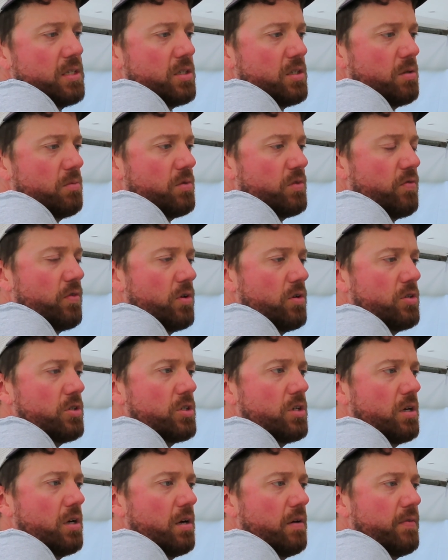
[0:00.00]
Systems
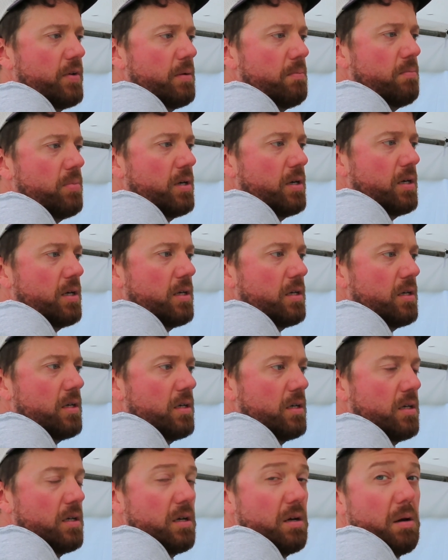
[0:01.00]
version of it, but
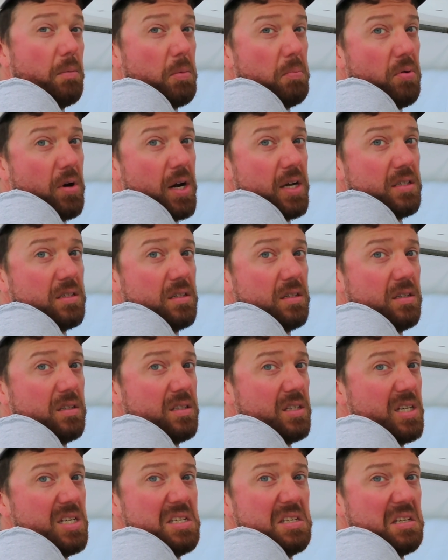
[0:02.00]
I'm impressed.
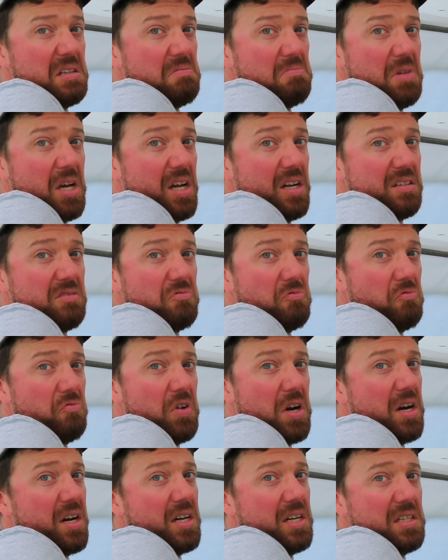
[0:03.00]
It's easy, man. It's
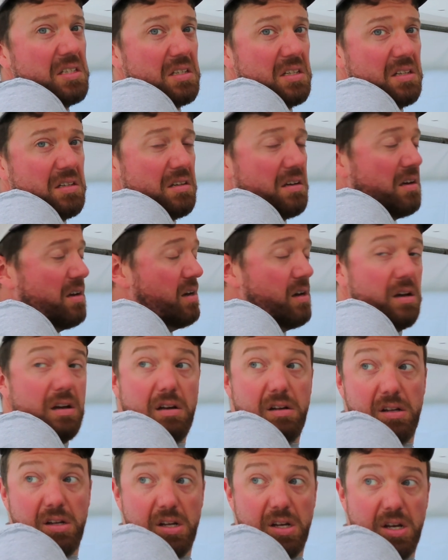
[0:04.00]
very easy.
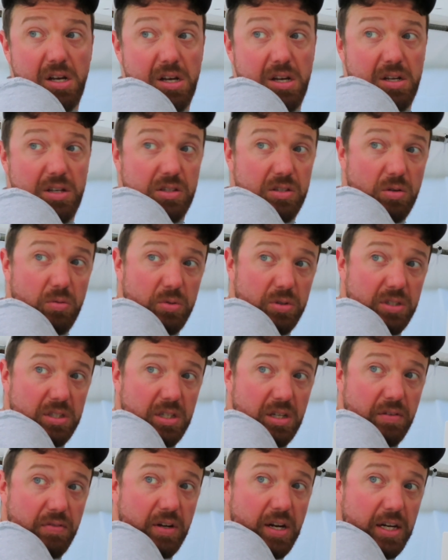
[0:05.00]
So we'll
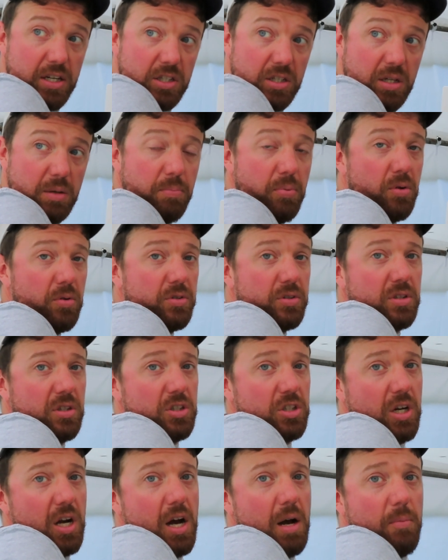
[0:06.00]
see if it actually pulls the
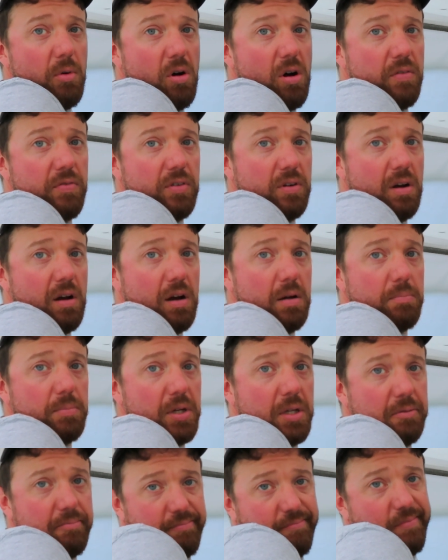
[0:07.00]
job off or not,
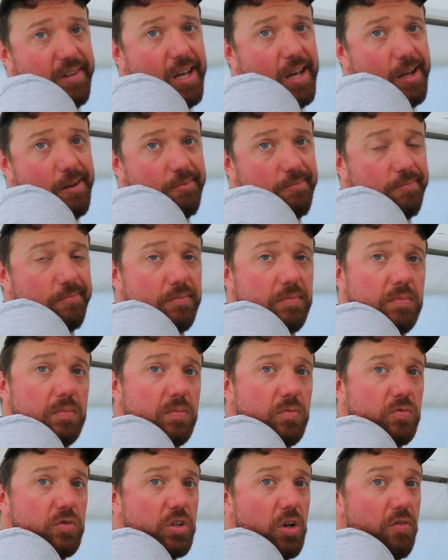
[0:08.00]
but
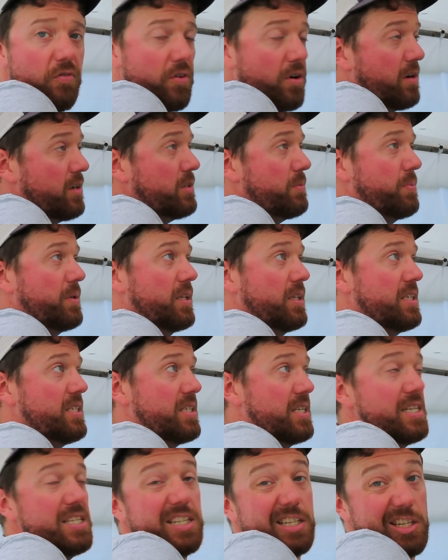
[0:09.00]
so far it's been at
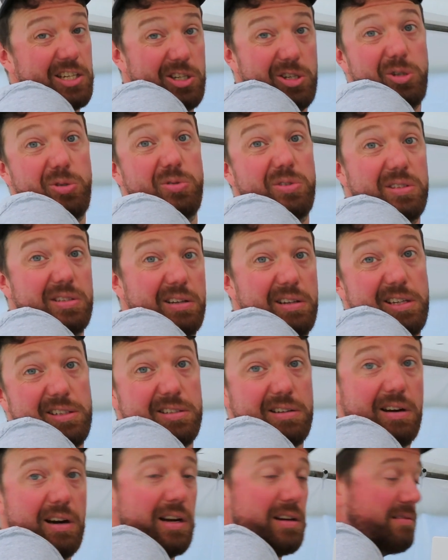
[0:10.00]
least easy to use, so
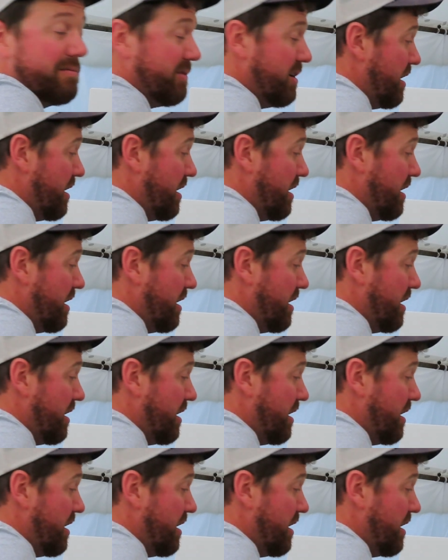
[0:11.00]
that's great.